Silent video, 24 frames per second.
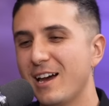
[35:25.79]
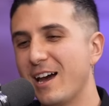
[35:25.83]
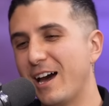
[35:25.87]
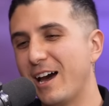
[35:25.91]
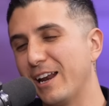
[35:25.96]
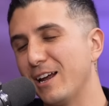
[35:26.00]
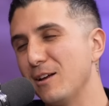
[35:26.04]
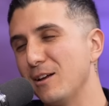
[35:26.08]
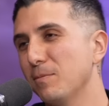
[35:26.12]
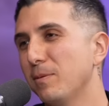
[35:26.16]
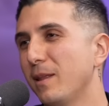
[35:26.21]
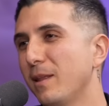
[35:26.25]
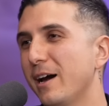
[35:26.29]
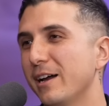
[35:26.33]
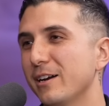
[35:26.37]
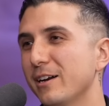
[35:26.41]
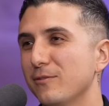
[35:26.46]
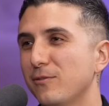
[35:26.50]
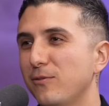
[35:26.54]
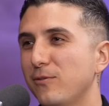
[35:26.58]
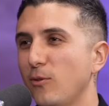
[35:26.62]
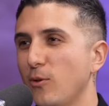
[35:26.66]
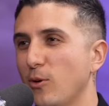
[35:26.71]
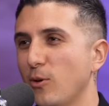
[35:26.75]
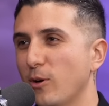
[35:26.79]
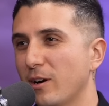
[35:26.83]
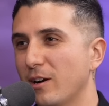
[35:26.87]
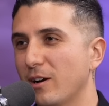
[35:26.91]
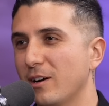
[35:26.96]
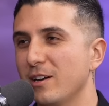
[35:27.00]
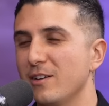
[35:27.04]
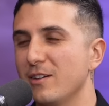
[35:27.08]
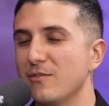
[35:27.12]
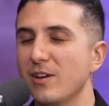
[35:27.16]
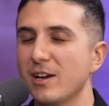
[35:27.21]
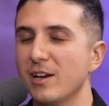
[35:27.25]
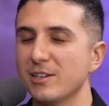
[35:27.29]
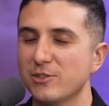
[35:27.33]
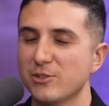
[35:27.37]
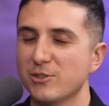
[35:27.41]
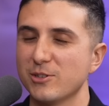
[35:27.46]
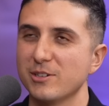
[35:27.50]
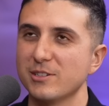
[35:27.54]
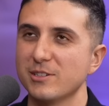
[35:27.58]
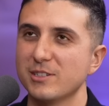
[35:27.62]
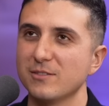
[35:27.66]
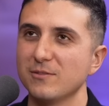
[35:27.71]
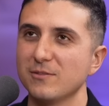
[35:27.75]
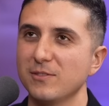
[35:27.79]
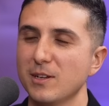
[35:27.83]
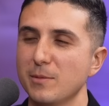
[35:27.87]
and I applied it for investors and